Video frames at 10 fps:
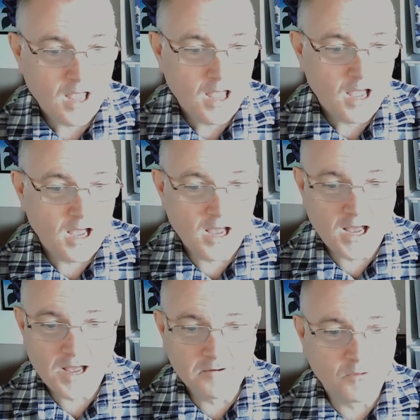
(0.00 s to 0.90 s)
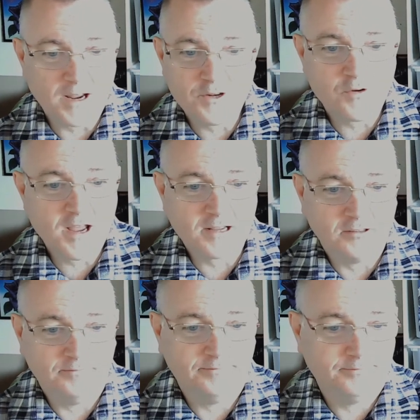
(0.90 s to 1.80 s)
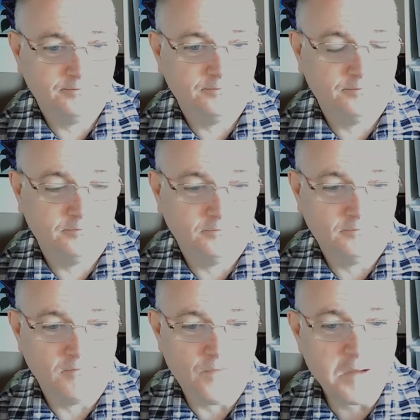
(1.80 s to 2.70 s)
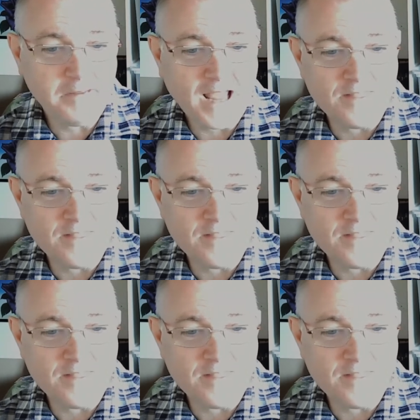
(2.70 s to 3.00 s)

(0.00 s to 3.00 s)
Great track. Then we get